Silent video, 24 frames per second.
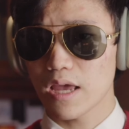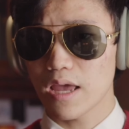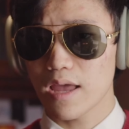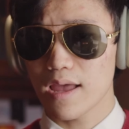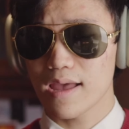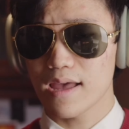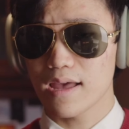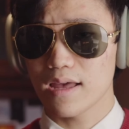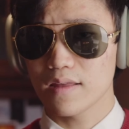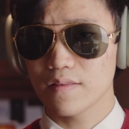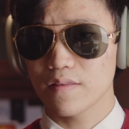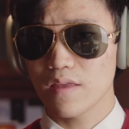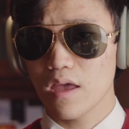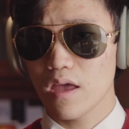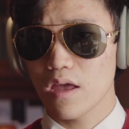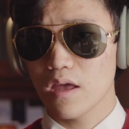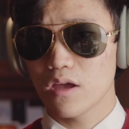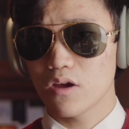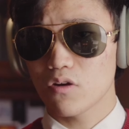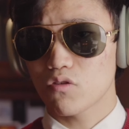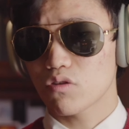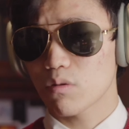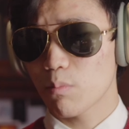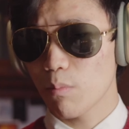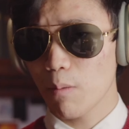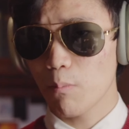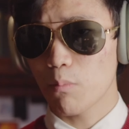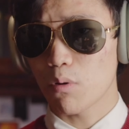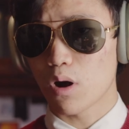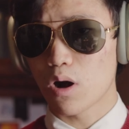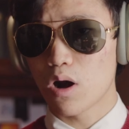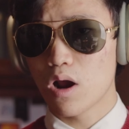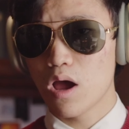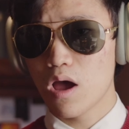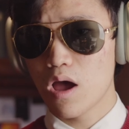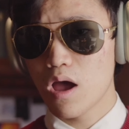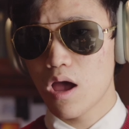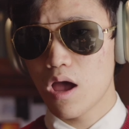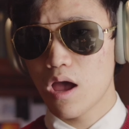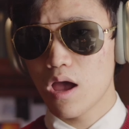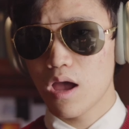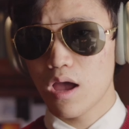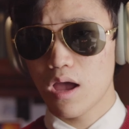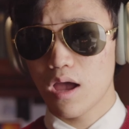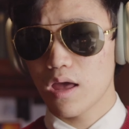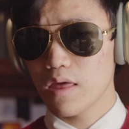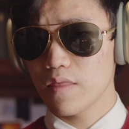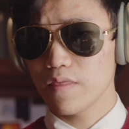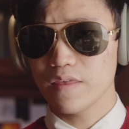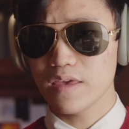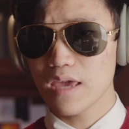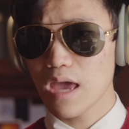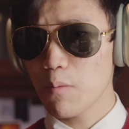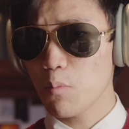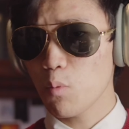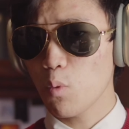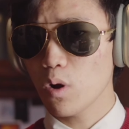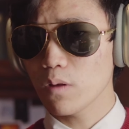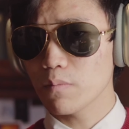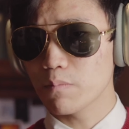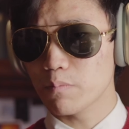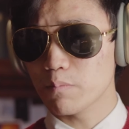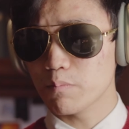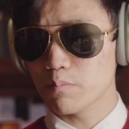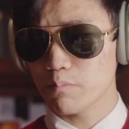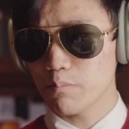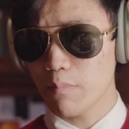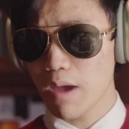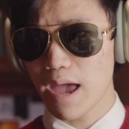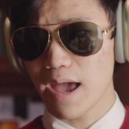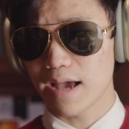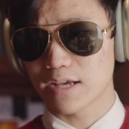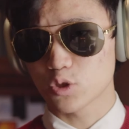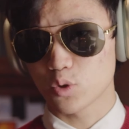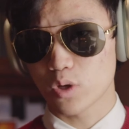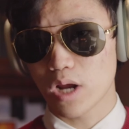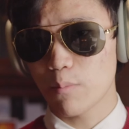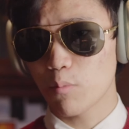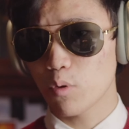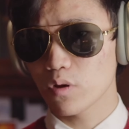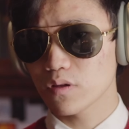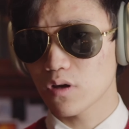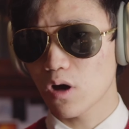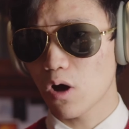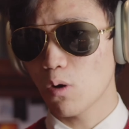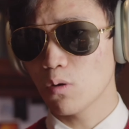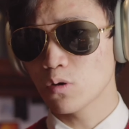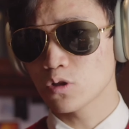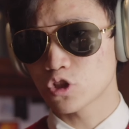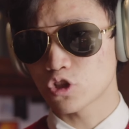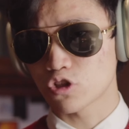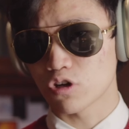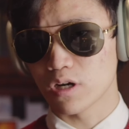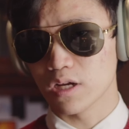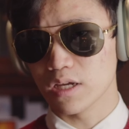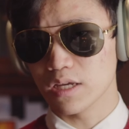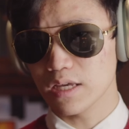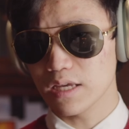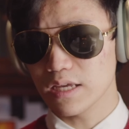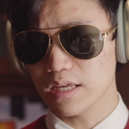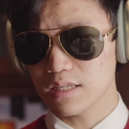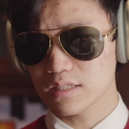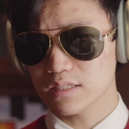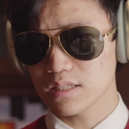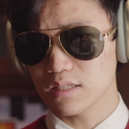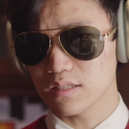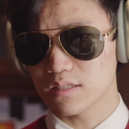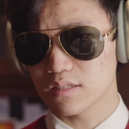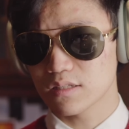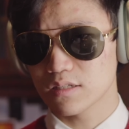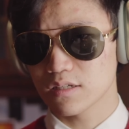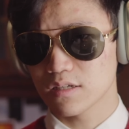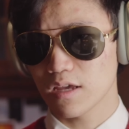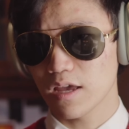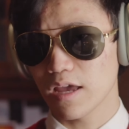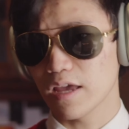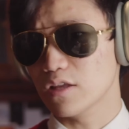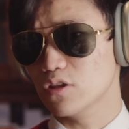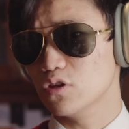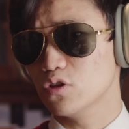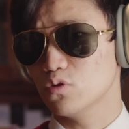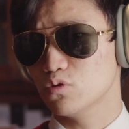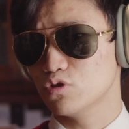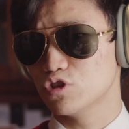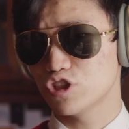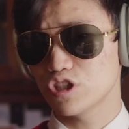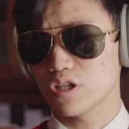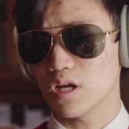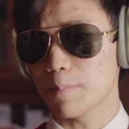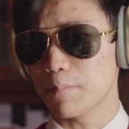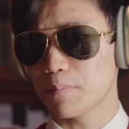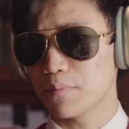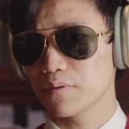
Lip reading: and remember, the M1 Max or M1 Ultra isn't a new chip